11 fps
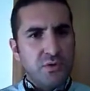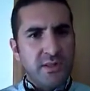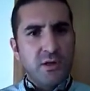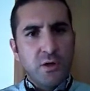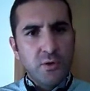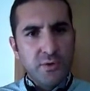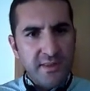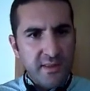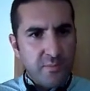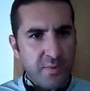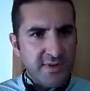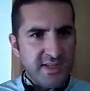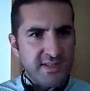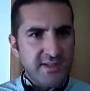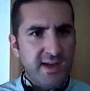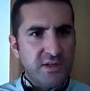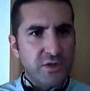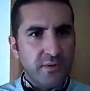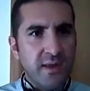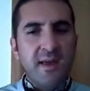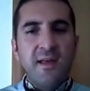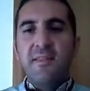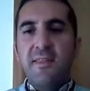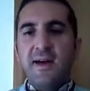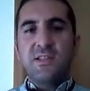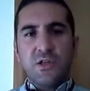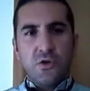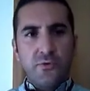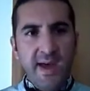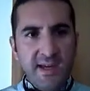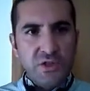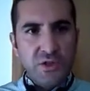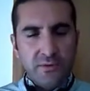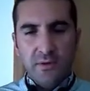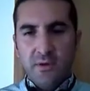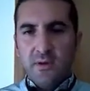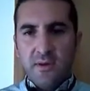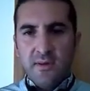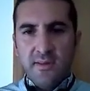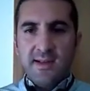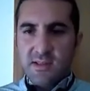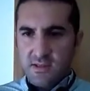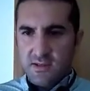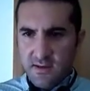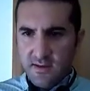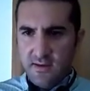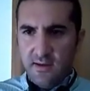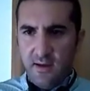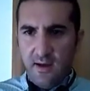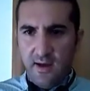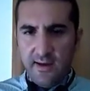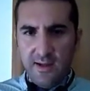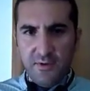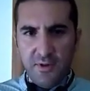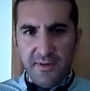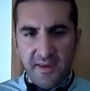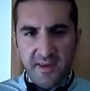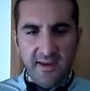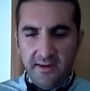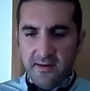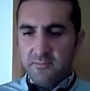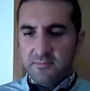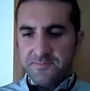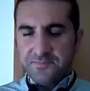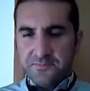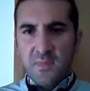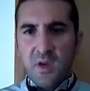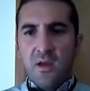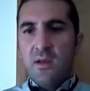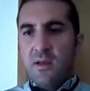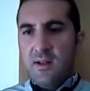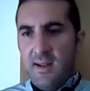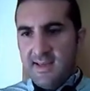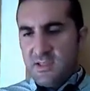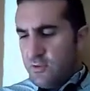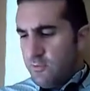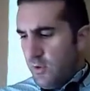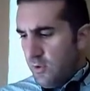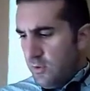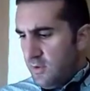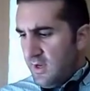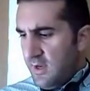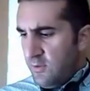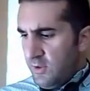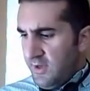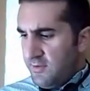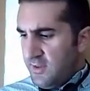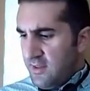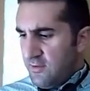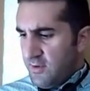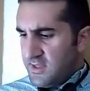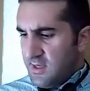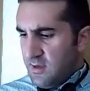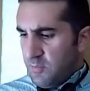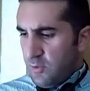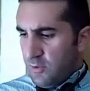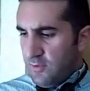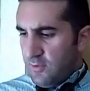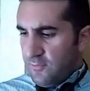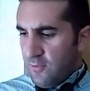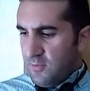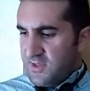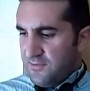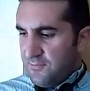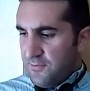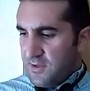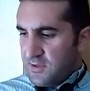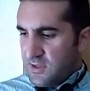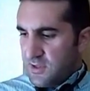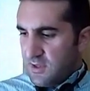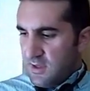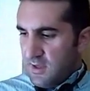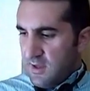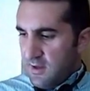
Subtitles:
include in their presentation. That's creation. That's high-level thinking. Later on, I will have another example from a different